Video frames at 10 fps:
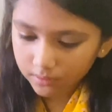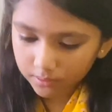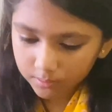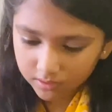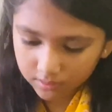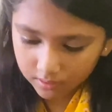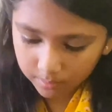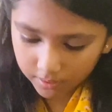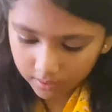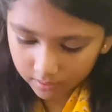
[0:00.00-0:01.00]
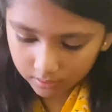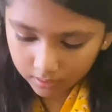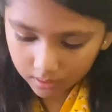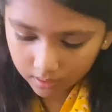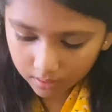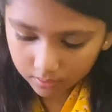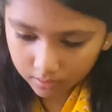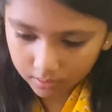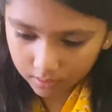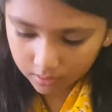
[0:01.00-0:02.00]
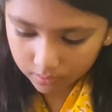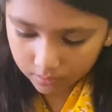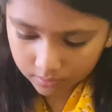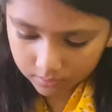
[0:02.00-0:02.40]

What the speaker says: So I'm just going to apply a little glue.